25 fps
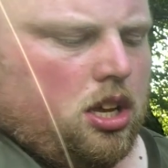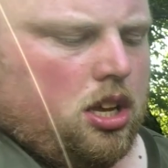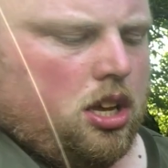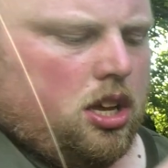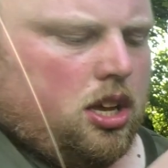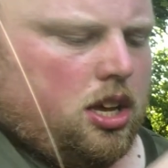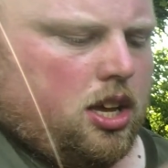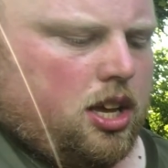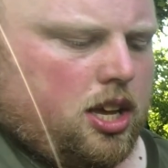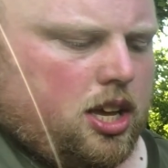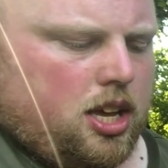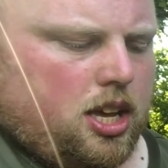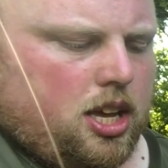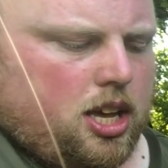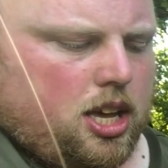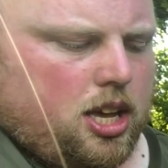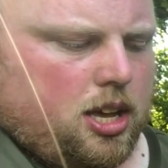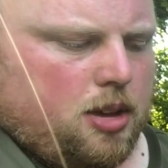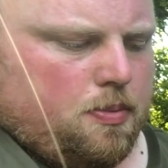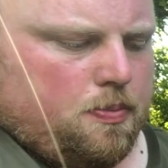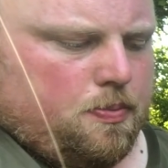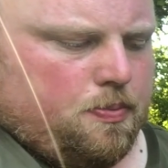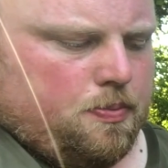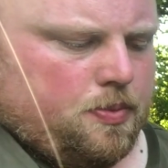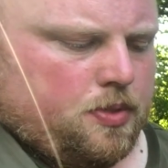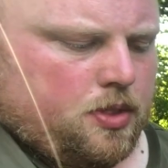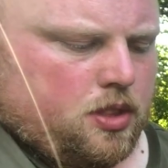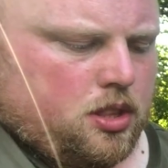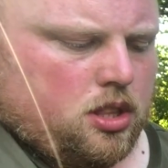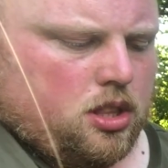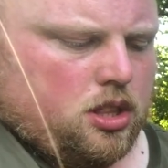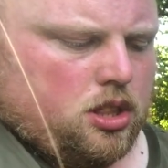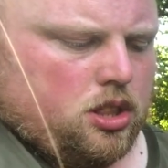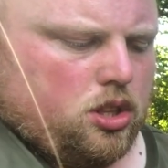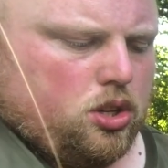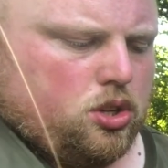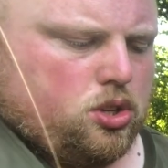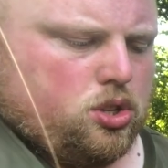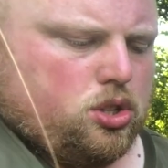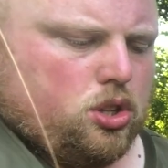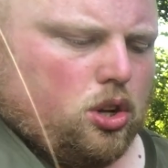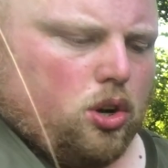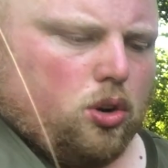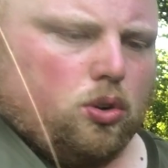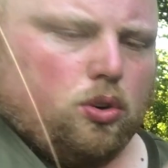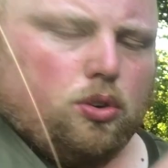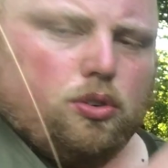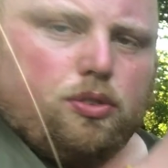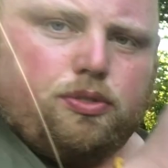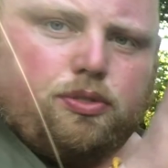the
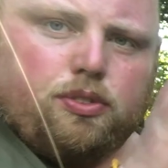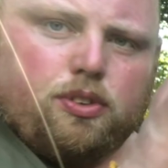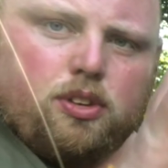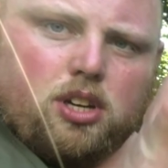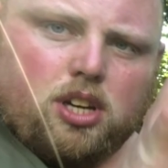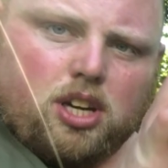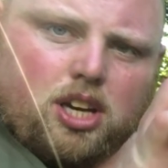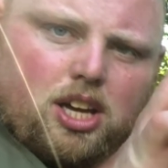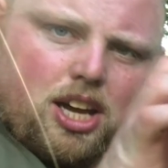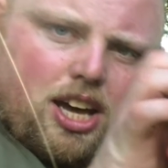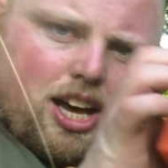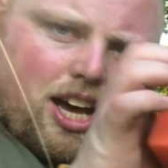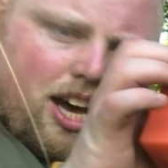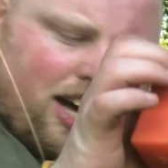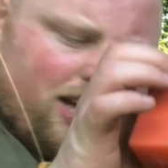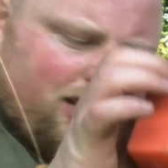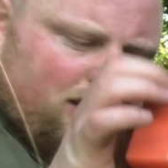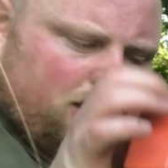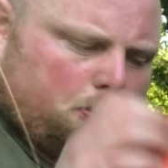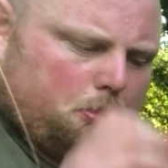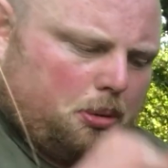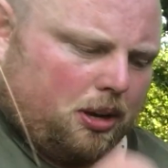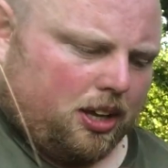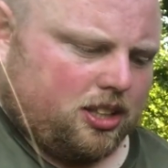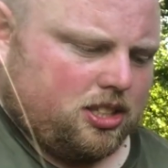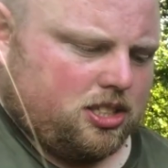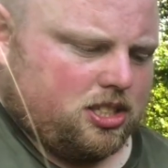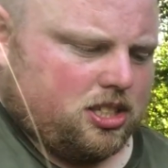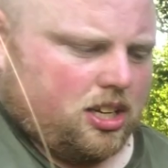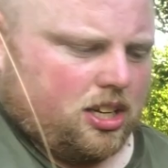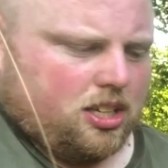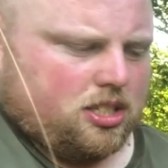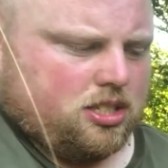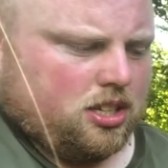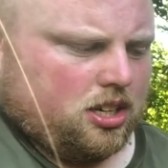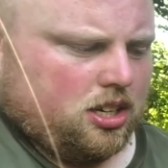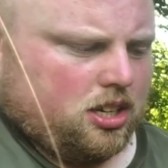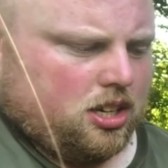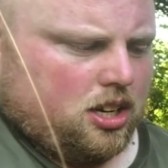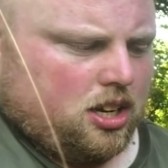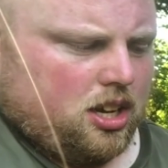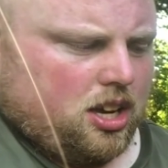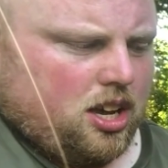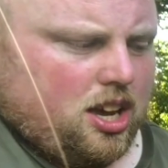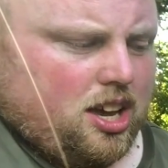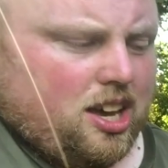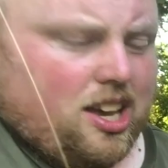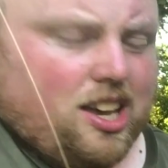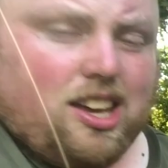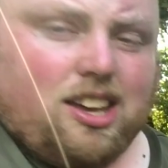stove and the pan set
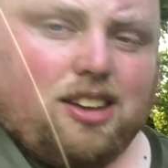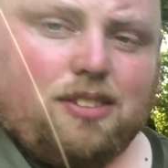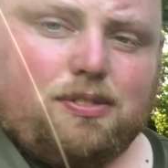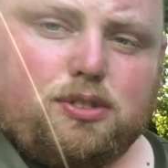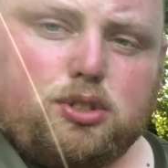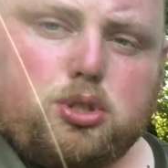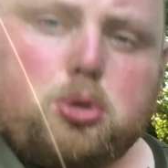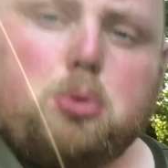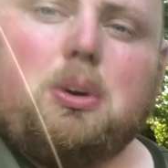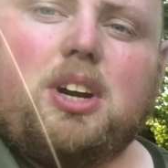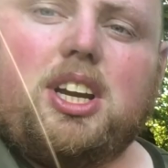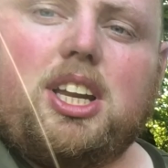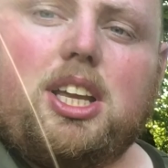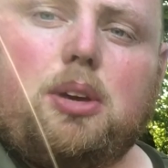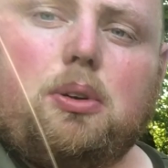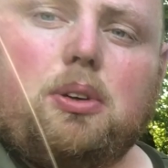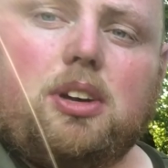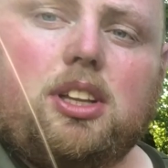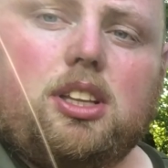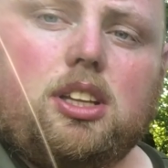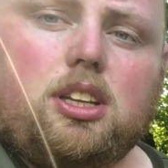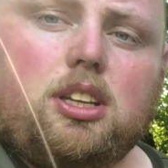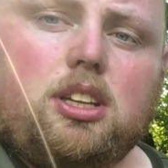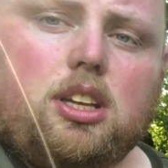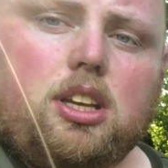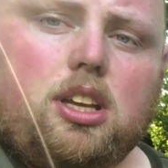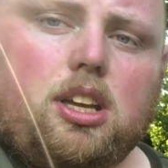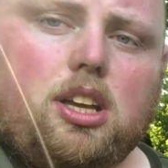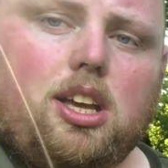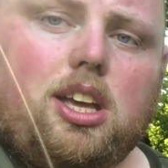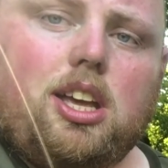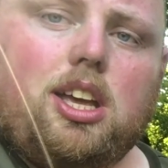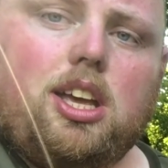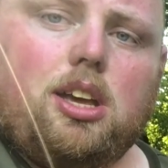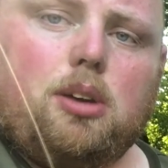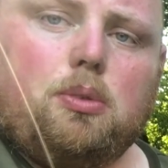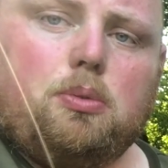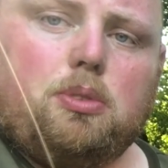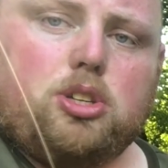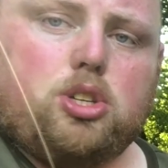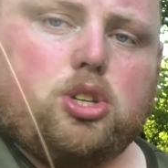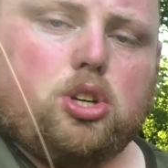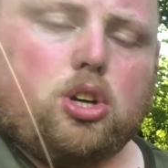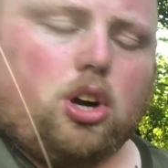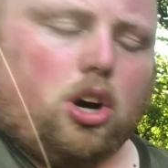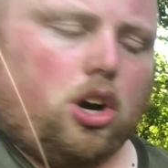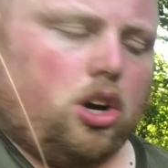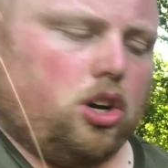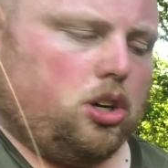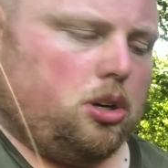for 20 quid, which you
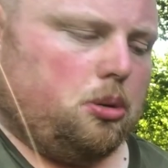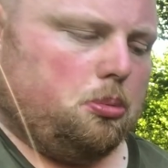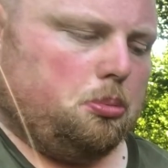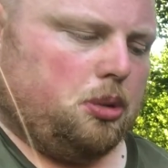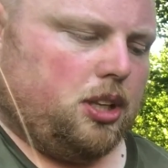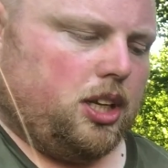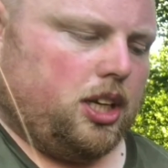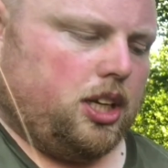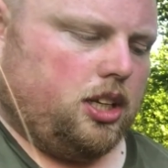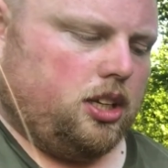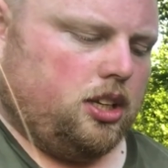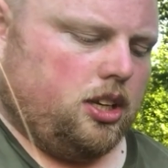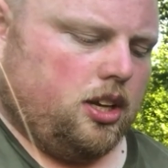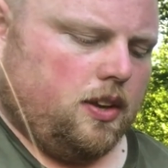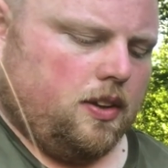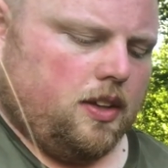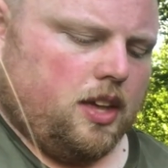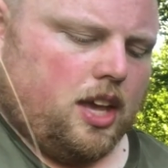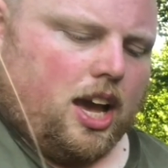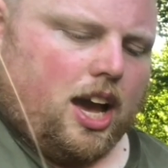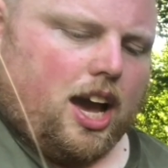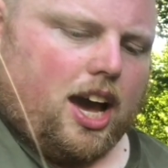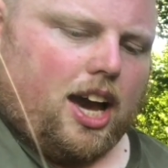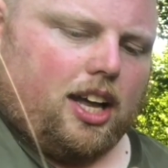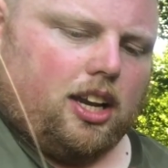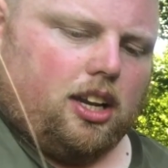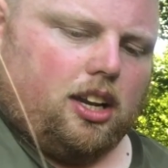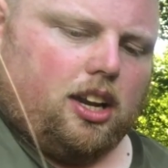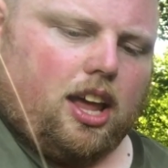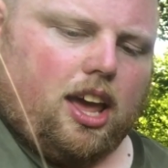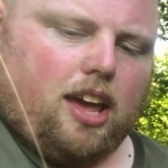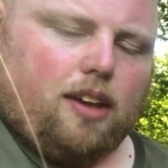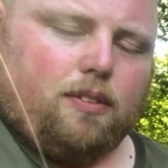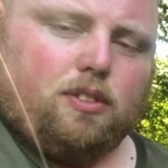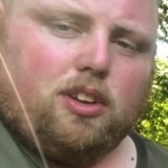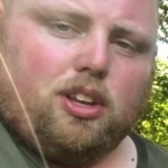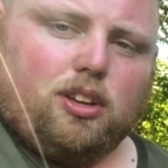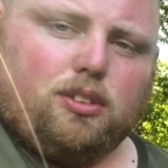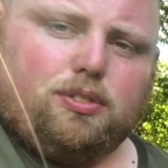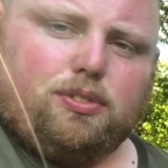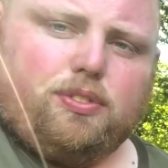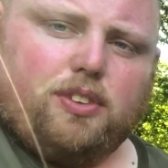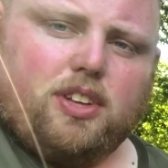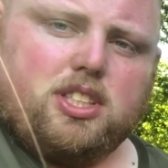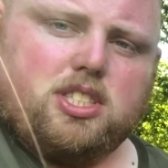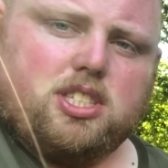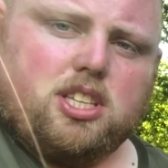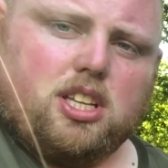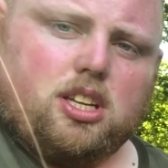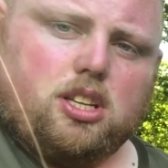can't complain. And everything
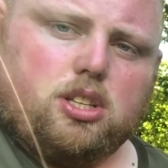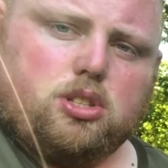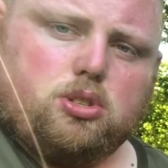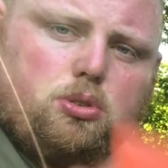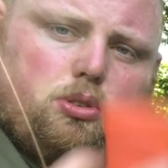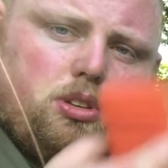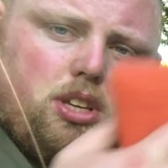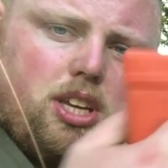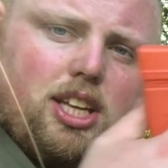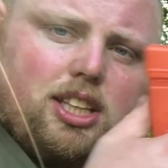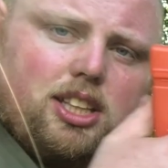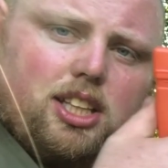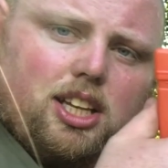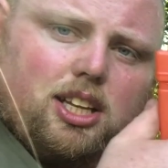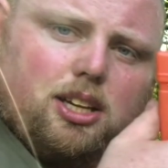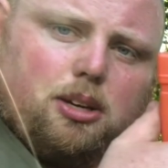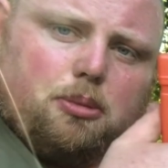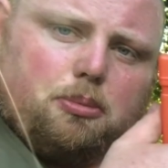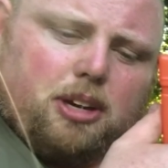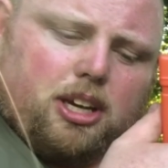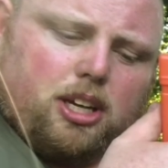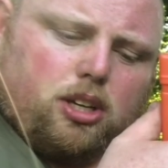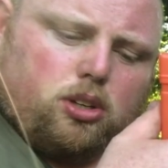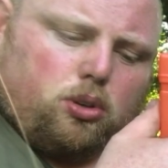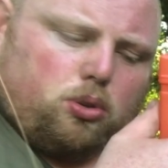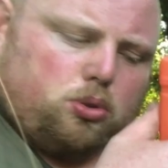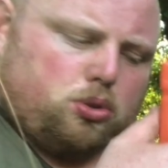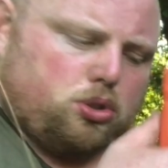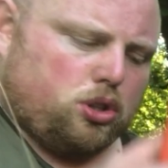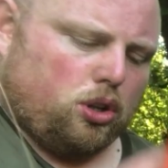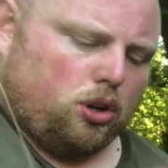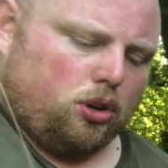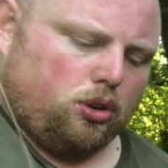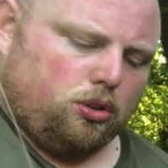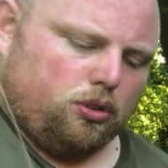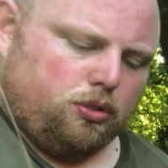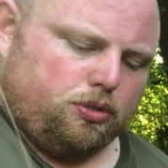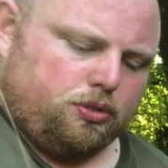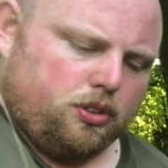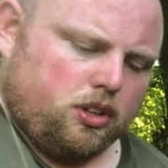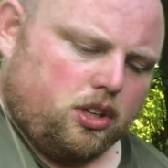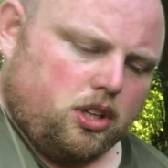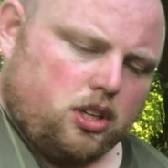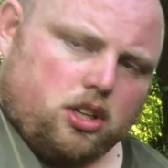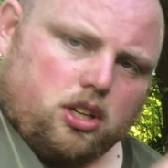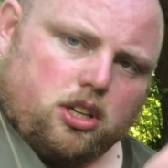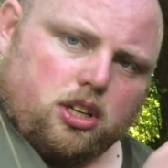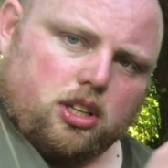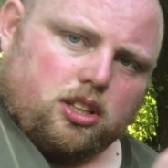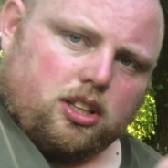fits in it, so you get the little micro stove
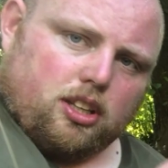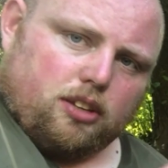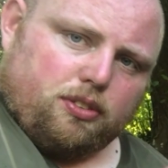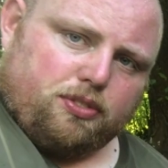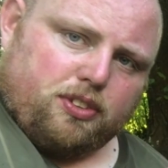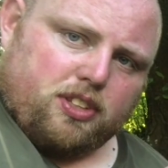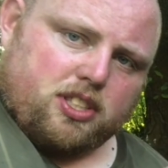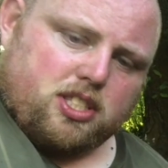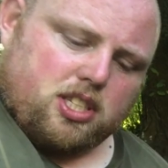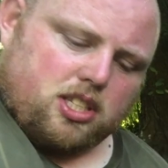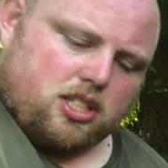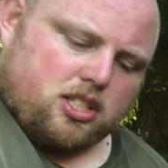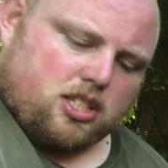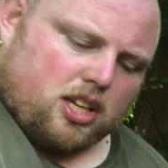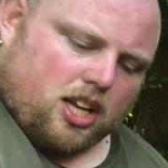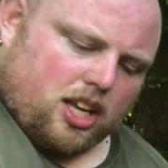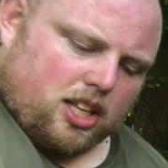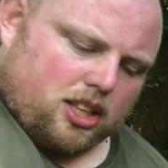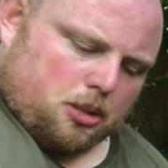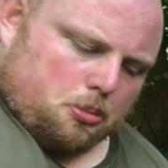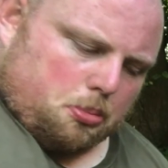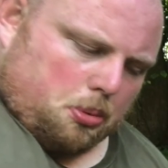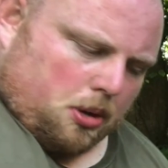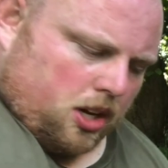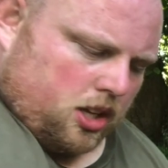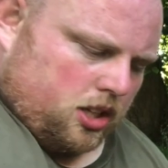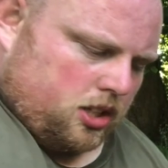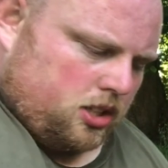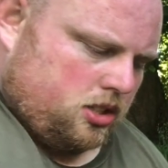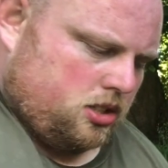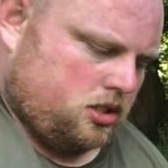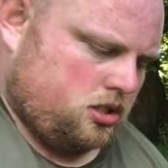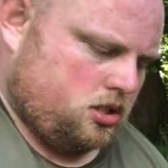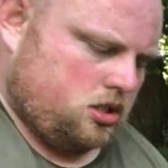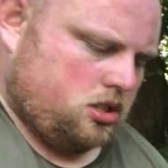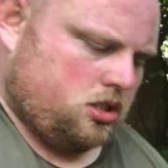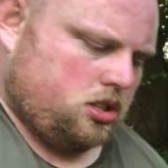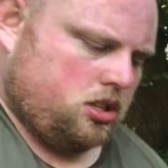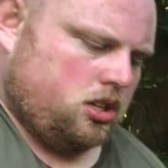that fits inside the pans.